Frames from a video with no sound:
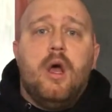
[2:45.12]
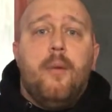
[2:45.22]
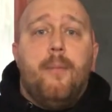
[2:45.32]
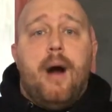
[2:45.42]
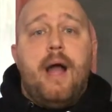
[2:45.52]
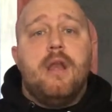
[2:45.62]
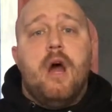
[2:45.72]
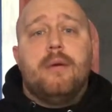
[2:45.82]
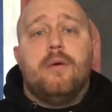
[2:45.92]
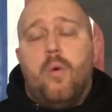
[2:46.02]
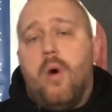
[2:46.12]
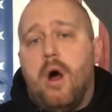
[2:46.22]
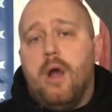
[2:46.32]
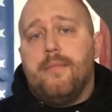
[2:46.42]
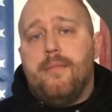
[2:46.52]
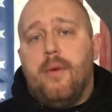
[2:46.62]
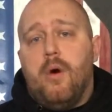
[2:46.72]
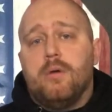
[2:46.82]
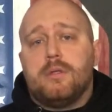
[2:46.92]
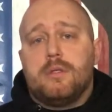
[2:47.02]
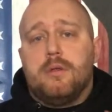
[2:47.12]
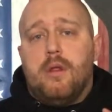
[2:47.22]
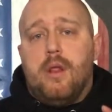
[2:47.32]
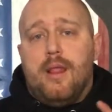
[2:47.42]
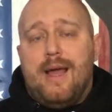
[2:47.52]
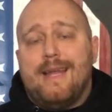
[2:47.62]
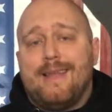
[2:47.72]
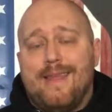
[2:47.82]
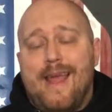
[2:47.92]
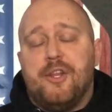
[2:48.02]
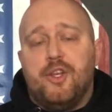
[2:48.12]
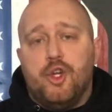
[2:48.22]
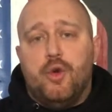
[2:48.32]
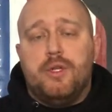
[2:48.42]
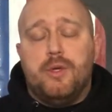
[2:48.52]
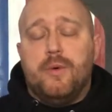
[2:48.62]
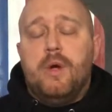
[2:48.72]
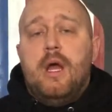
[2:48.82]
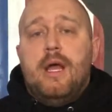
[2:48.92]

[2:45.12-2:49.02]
My number 1 most liked thing to do to